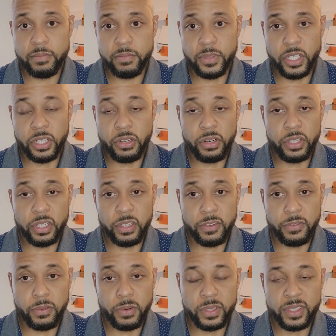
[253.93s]
unheard of
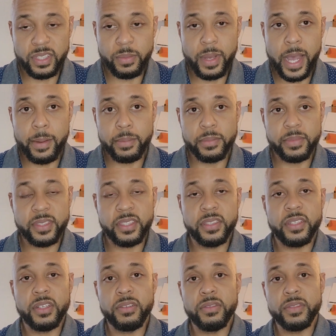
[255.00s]
for some albums to
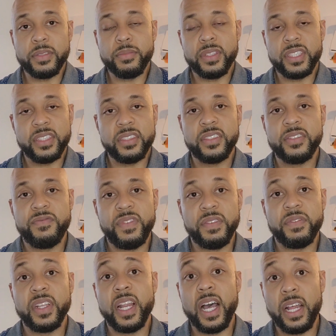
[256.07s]
go as much as
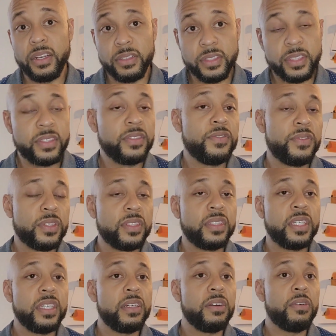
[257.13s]
$50 for
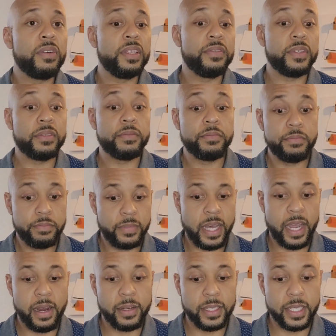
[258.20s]
sale or even
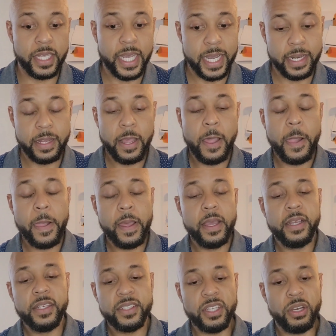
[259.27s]
higher than that.
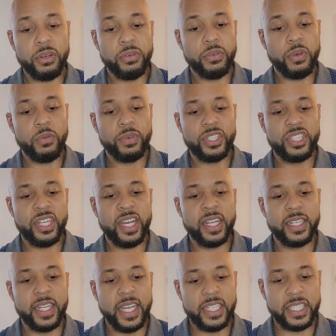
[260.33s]
So with
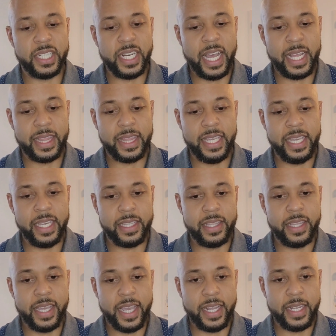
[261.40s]
John Legend, I think
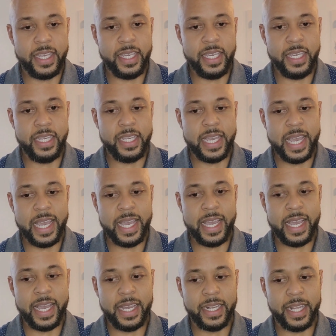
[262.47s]
that he
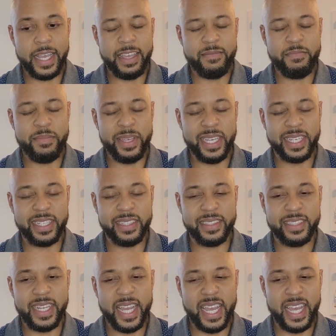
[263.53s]
had a big
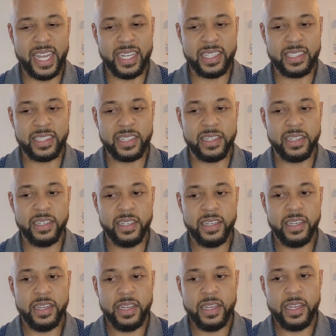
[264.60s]
task
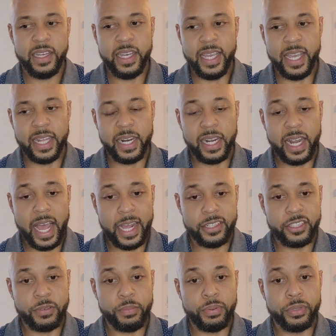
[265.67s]
and a lot
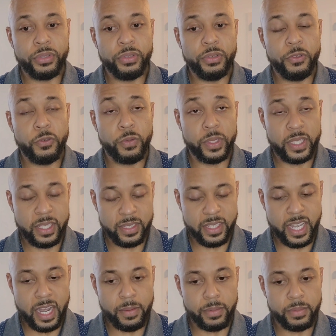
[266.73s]
to prove with this
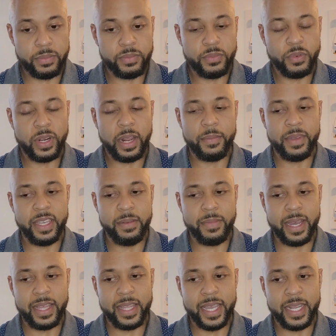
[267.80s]
album. What I mean
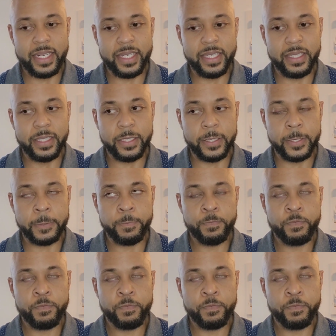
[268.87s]
by that is,